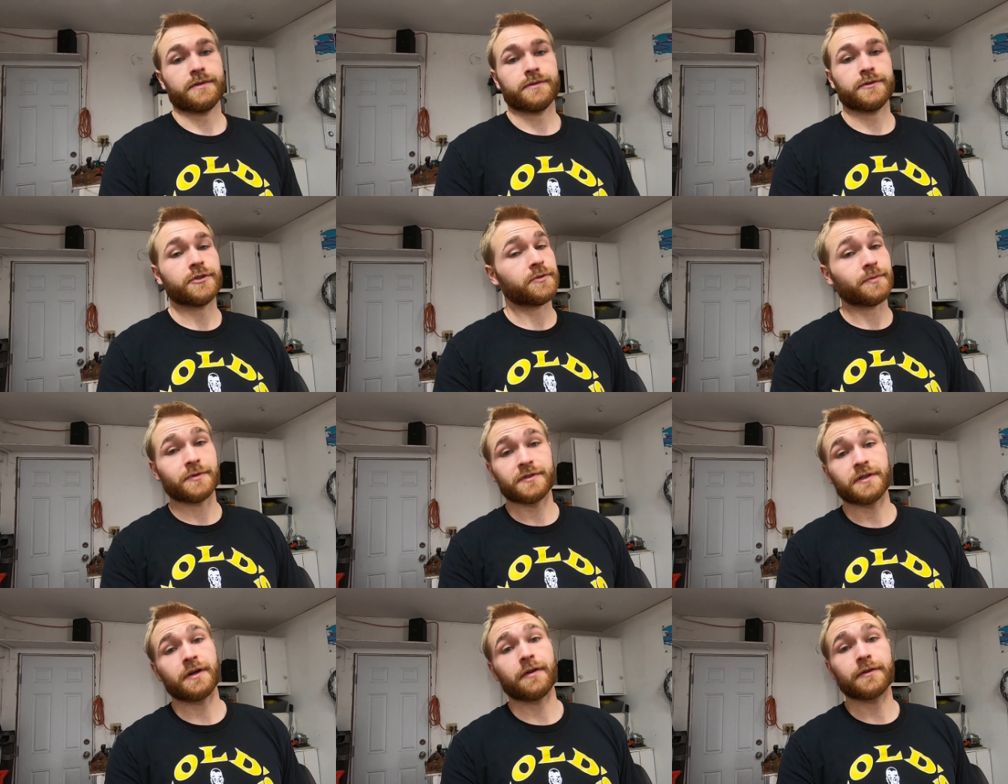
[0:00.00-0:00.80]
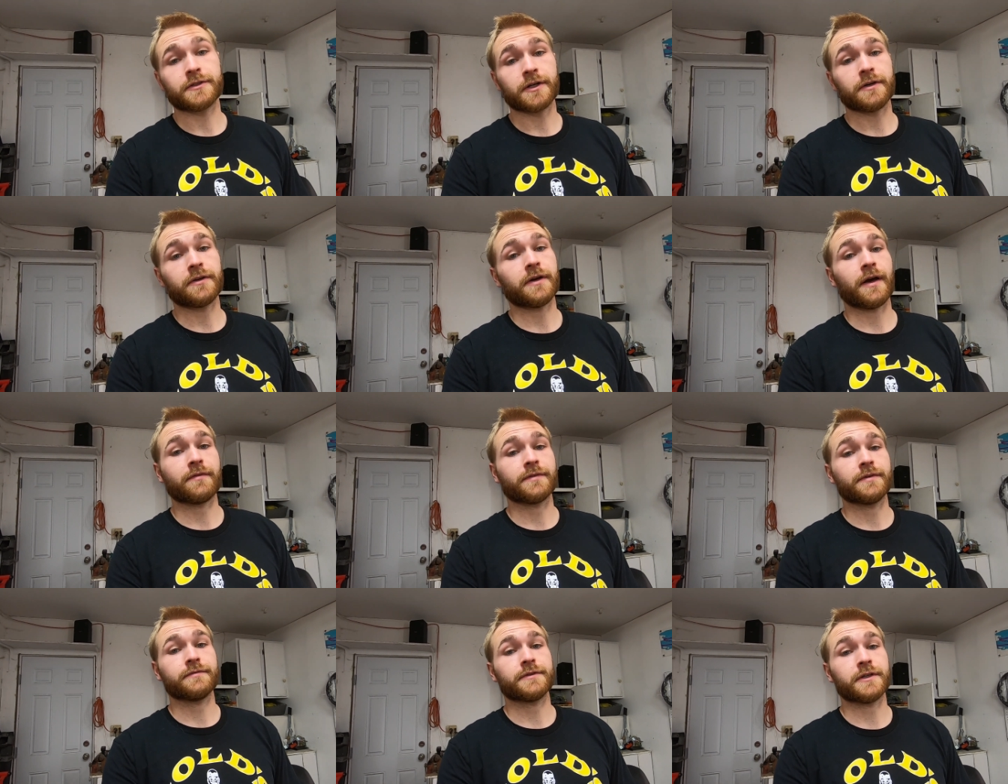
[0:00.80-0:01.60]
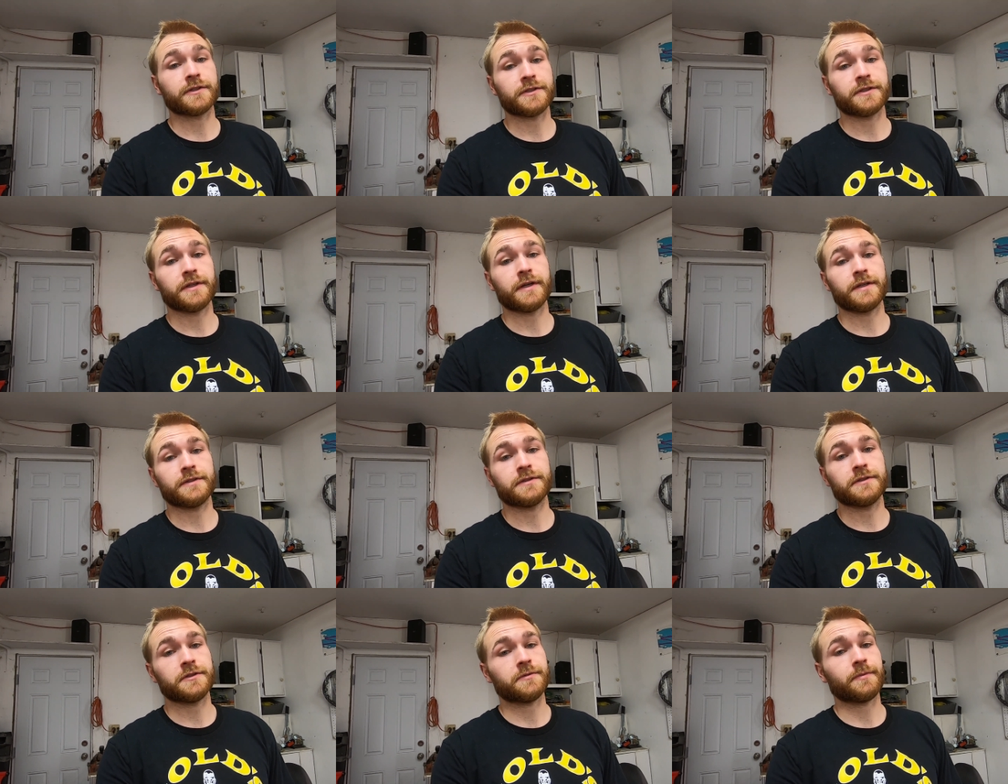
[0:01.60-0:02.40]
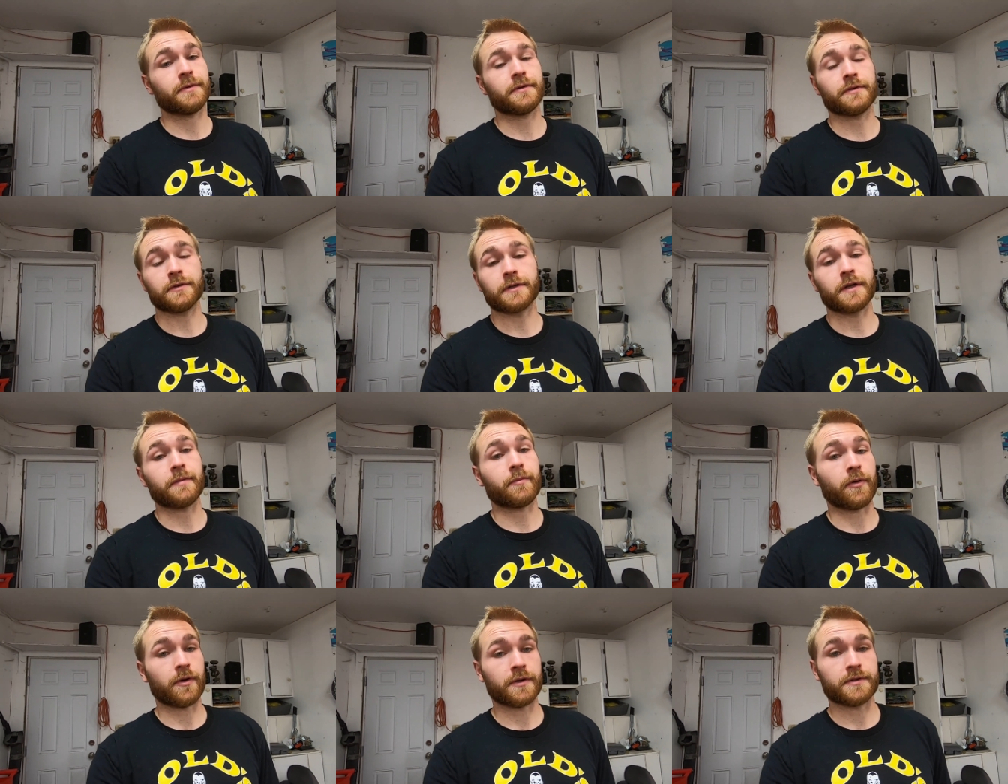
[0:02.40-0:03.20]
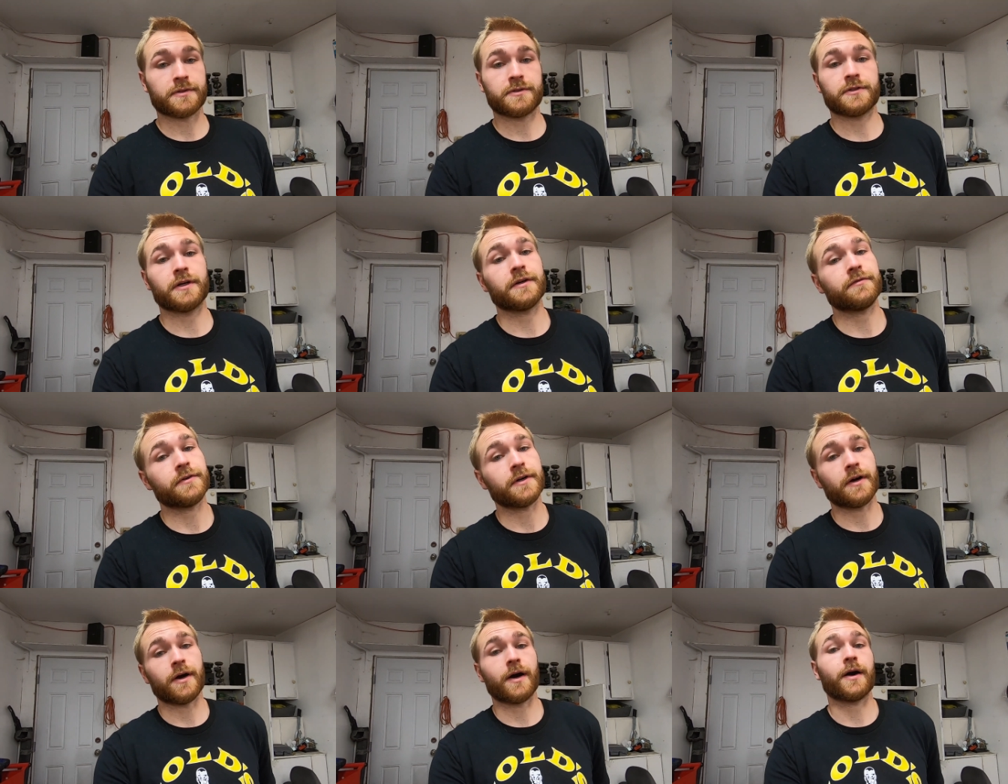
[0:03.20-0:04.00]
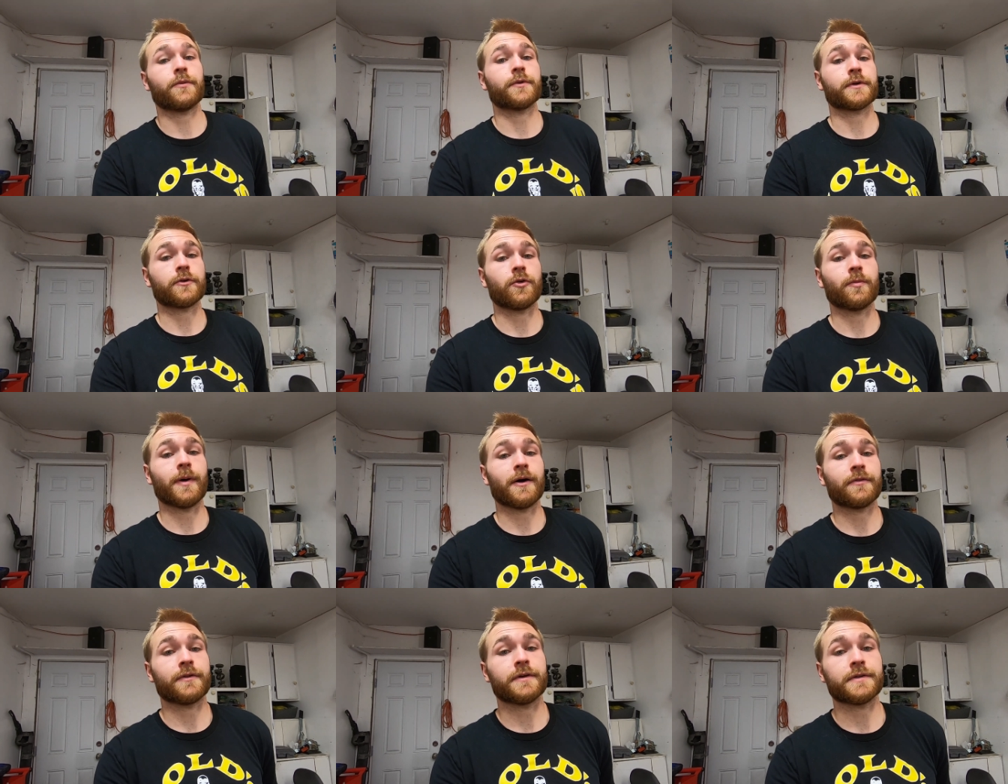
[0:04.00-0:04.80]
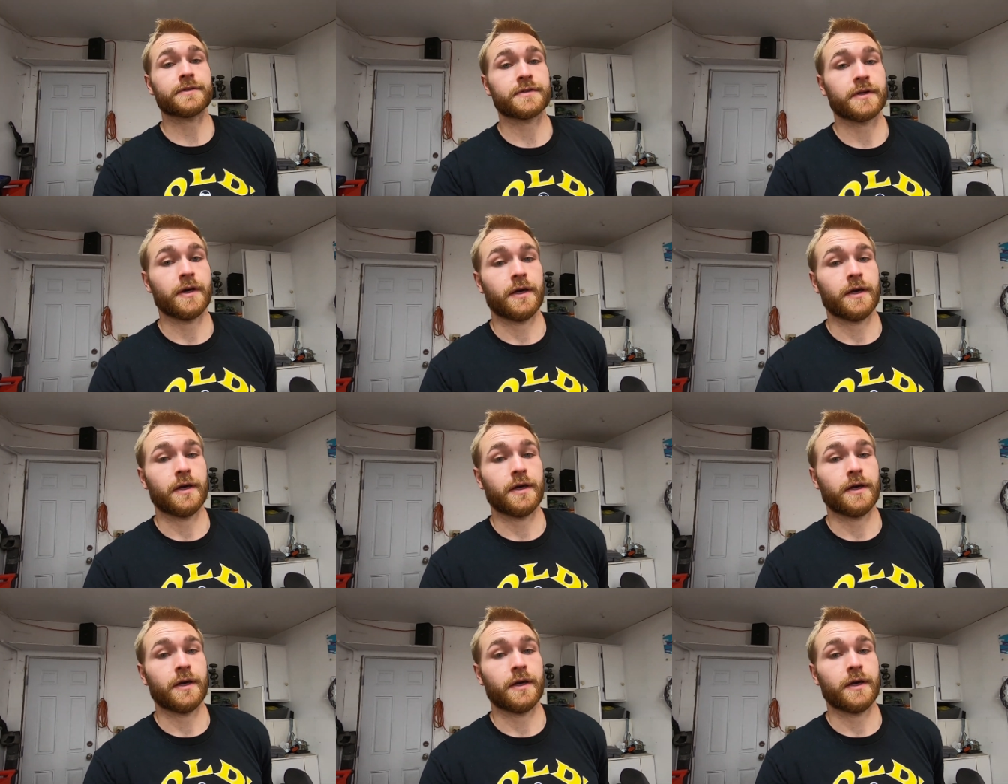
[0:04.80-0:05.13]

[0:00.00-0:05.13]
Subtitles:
Just been sitting on the trailer, haven't even touched it yet. Just been looking at parts, trying to figure out how I want to go about this.